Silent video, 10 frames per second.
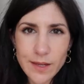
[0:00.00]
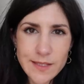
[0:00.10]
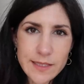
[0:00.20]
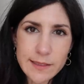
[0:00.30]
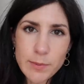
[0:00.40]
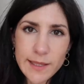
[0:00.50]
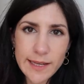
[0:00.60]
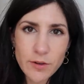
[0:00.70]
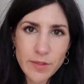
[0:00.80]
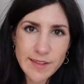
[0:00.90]
It's a little bit
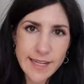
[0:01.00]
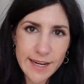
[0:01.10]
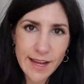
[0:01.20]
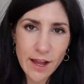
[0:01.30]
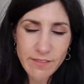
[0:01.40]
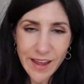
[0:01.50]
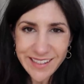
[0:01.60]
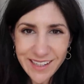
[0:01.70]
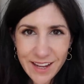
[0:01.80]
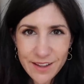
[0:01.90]
later in the day now. I've
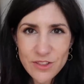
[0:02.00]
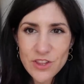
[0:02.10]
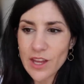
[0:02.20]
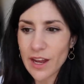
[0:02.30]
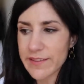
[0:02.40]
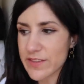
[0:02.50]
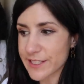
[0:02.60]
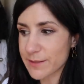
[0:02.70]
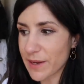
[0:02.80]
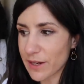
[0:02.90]
had lunch, I've
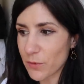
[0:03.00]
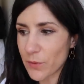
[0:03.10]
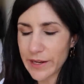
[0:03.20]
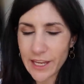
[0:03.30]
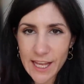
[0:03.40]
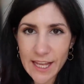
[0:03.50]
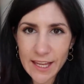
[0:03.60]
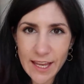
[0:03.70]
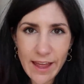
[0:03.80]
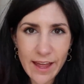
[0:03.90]
just been
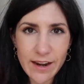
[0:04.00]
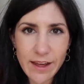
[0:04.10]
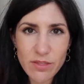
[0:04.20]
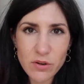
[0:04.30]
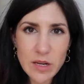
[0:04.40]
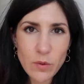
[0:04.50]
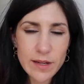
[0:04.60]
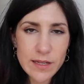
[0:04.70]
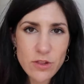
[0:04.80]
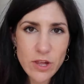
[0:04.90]
working, and I thought I'd
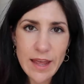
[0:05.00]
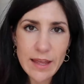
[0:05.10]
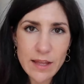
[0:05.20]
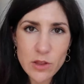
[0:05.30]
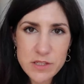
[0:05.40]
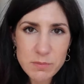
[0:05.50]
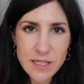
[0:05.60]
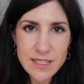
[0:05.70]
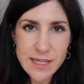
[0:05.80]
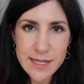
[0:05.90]
quickly check in just
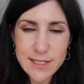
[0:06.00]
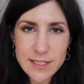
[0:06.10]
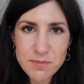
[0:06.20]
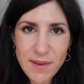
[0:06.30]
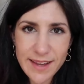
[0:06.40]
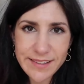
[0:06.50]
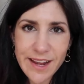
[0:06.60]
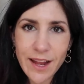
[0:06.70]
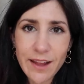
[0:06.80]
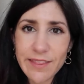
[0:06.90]
because I suspect
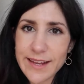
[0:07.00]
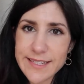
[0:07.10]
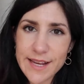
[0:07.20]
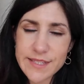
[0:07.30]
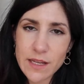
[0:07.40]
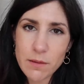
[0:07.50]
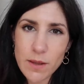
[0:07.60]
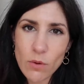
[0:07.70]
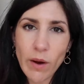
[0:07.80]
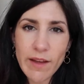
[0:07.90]
that Dad's gonna
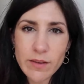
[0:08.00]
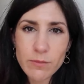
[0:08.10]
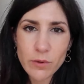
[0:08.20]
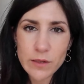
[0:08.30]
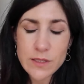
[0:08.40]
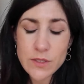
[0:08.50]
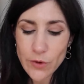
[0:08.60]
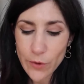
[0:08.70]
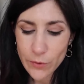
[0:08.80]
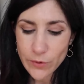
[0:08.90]
be arriving pretty
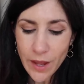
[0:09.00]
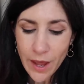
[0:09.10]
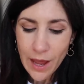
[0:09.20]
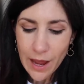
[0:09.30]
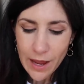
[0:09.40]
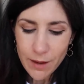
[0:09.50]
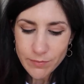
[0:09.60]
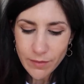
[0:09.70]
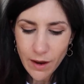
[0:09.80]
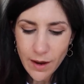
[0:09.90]
soon.
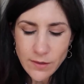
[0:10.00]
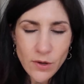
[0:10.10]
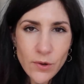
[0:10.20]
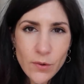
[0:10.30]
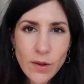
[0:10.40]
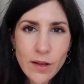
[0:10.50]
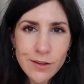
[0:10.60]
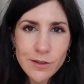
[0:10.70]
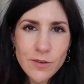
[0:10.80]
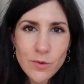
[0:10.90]
I know a
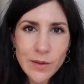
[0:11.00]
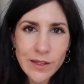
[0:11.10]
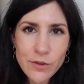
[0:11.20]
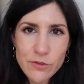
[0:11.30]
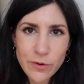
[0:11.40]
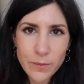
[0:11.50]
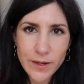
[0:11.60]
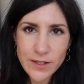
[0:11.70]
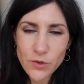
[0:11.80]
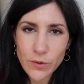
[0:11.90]
lot of you really enjoyed
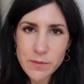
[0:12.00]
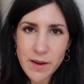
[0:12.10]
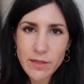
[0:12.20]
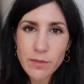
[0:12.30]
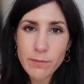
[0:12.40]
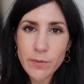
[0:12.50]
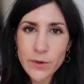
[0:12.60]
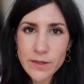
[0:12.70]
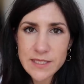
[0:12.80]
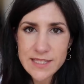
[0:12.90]
when I talked about the
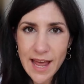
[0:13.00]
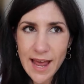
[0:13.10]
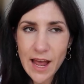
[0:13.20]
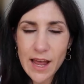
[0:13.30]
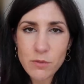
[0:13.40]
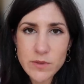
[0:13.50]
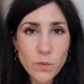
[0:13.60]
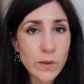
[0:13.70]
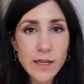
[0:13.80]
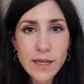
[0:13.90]
books that I
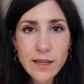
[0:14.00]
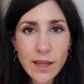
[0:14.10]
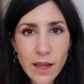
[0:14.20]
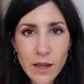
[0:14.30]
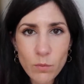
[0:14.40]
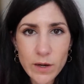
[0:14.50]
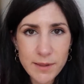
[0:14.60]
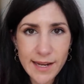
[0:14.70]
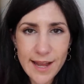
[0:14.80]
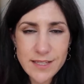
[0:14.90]
was reading in one of
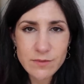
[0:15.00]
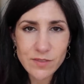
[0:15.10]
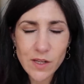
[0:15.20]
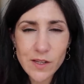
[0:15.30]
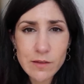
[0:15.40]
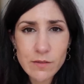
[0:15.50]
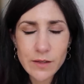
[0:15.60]
my last vlogs.